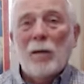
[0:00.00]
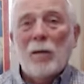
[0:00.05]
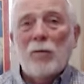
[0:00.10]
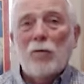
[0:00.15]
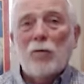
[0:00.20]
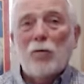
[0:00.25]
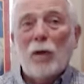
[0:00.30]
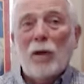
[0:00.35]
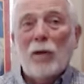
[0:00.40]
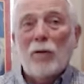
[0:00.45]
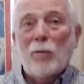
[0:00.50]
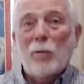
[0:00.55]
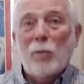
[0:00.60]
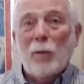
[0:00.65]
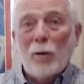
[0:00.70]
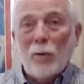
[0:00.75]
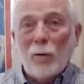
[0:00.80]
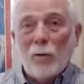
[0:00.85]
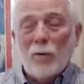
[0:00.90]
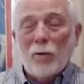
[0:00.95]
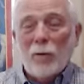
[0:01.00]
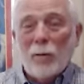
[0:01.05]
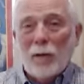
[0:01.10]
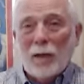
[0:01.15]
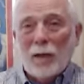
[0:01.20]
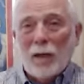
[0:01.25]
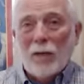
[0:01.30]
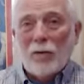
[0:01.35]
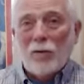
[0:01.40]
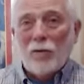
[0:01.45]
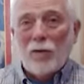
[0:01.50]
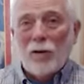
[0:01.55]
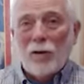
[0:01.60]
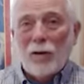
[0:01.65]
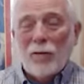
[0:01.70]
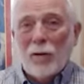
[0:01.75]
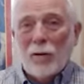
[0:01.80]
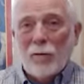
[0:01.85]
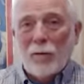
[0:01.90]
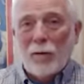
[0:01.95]
transmute some of the
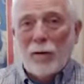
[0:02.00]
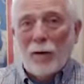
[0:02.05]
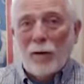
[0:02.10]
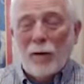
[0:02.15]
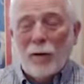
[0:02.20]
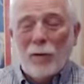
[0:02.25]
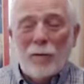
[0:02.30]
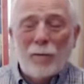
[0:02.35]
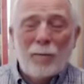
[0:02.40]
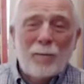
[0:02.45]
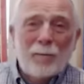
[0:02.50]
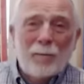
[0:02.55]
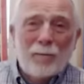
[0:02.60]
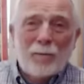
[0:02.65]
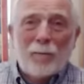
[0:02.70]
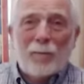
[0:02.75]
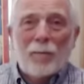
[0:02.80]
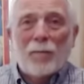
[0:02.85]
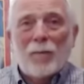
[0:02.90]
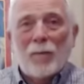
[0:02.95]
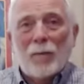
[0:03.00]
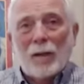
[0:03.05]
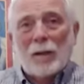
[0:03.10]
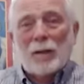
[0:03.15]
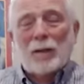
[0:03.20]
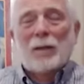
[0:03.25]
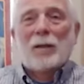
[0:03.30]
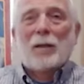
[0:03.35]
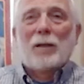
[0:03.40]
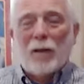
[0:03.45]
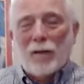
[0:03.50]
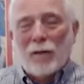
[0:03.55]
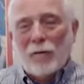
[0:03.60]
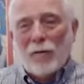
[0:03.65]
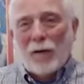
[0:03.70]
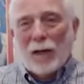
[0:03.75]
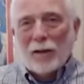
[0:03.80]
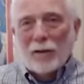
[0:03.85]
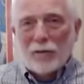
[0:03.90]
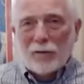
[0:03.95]
energies of their the
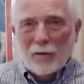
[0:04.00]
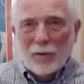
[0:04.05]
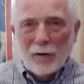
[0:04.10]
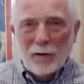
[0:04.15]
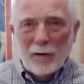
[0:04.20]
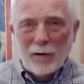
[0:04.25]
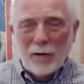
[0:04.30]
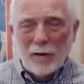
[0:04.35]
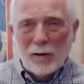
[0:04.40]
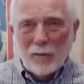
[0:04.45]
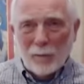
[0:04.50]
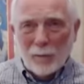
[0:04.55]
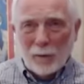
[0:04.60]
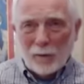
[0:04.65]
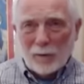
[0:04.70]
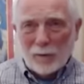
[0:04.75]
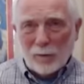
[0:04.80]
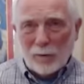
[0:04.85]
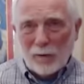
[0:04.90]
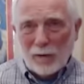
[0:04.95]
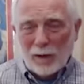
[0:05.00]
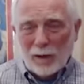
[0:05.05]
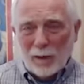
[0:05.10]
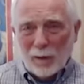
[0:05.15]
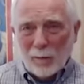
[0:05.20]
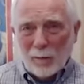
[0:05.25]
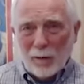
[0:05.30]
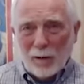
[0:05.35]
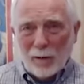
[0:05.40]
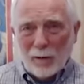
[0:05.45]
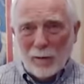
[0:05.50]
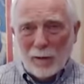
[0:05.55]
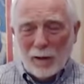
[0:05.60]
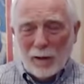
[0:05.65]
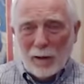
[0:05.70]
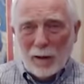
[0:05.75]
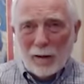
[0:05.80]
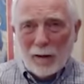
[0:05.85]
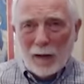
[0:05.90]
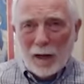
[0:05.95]
volatility of what they're dealing with, and
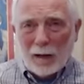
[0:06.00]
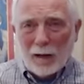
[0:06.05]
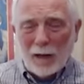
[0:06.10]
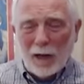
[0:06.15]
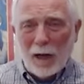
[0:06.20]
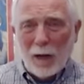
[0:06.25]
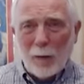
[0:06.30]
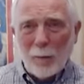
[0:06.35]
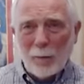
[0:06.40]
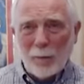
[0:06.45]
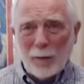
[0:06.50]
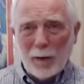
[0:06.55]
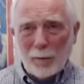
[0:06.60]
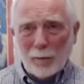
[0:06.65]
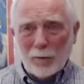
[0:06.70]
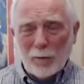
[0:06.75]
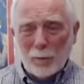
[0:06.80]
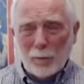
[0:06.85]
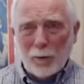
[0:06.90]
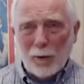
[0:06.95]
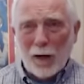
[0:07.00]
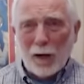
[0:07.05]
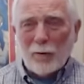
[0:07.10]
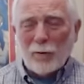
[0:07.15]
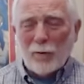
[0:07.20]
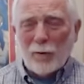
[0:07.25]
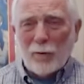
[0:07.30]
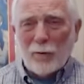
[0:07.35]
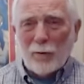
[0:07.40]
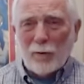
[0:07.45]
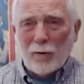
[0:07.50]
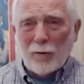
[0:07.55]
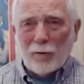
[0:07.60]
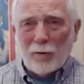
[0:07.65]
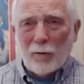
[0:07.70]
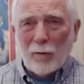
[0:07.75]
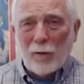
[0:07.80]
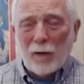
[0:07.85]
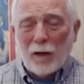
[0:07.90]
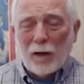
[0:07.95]
I'll, I'll, help them to process it
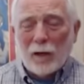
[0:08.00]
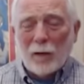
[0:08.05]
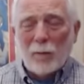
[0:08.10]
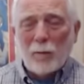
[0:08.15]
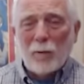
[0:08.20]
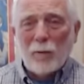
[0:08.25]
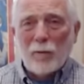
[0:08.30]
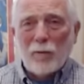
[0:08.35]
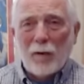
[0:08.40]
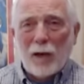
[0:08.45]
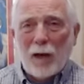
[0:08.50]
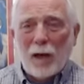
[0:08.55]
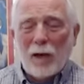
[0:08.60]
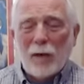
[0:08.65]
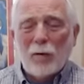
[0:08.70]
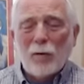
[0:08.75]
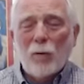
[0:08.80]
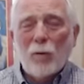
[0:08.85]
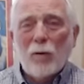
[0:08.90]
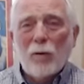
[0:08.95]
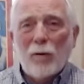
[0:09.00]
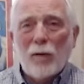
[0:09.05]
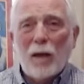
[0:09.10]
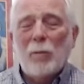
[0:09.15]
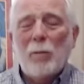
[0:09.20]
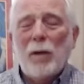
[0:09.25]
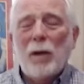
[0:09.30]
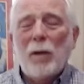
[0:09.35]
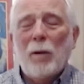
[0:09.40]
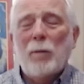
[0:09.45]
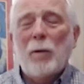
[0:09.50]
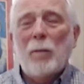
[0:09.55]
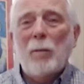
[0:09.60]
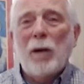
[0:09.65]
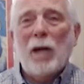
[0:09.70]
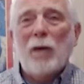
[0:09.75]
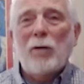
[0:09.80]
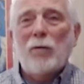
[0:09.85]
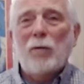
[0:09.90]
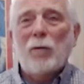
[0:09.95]
so they can move on or they become the
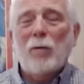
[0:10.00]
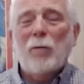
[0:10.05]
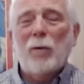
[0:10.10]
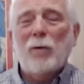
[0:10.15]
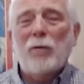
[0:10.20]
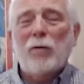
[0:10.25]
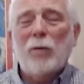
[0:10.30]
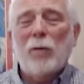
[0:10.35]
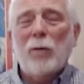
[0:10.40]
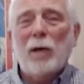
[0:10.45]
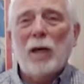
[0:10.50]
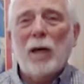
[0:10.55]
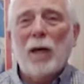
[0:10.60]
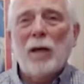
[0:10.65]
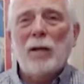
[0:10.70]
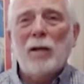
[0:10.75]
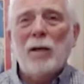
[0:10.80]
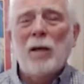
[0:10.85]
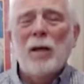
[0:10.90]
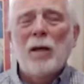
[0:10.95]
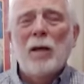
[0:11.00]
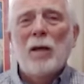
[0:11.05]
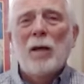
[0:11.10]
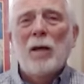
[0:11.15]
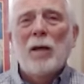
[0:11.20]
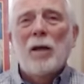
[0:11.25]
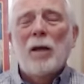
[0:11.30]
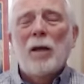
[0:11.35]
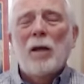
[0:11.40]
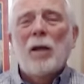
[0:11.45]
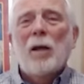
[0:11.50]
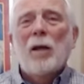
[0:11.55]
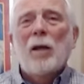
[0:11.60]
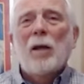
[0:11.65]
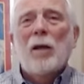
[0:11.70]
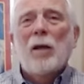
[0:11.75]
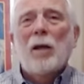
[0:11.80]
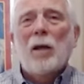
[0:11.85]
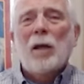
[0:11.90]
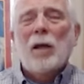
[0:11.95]
master of what's going on.
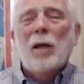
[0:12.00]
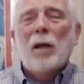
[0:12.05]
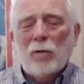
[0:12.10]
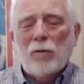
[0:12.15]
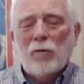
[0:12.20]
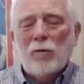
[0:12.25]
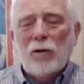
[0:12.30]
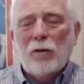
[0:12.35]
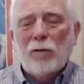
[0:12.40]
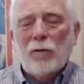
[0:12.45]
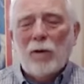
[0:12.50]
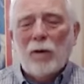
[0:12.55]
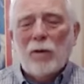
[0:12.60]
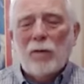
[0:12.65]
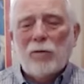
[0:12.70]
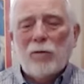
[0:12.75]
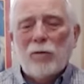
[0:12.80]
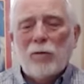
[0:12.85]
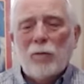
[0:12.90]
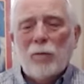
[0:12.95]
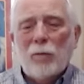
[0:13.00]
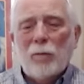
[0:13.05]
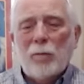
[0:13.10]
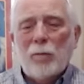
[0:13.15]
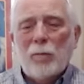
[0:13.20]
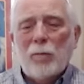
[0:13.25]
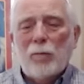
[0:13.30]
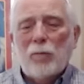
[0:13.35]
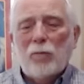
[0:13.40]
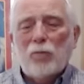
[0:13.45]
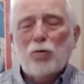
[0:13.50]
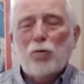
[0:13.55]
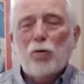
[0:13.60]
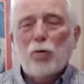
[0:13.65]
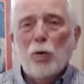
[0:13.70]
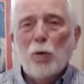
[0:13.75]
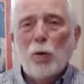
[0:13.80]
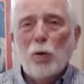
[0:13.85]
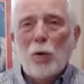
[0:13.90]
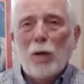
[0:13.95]
She says to
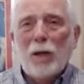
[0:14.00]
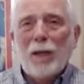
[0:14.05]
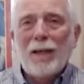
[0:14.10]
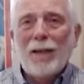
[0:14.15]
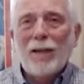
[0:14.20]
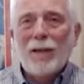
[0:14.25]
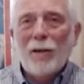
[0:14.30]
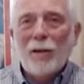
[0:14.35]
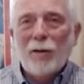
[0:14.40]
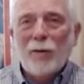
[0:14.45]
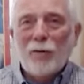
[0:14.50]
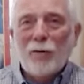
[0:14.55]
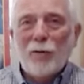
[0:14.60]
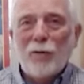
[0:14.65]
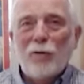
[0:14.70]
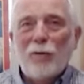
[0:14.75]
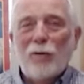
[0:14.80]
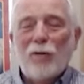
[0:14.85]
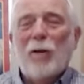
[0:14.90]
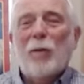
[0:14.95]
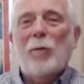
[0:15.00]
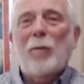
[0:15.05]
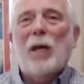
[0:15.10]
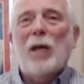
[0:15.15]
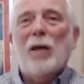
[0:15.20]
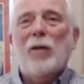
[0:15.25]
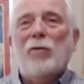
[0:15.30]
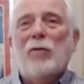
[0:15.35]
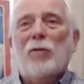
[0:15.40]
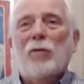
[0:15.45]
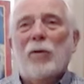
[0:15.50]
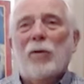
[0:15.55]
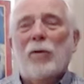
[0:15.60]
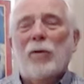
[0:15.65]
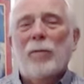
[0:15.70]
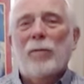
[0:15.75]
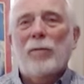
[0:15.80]
truly listen to the master.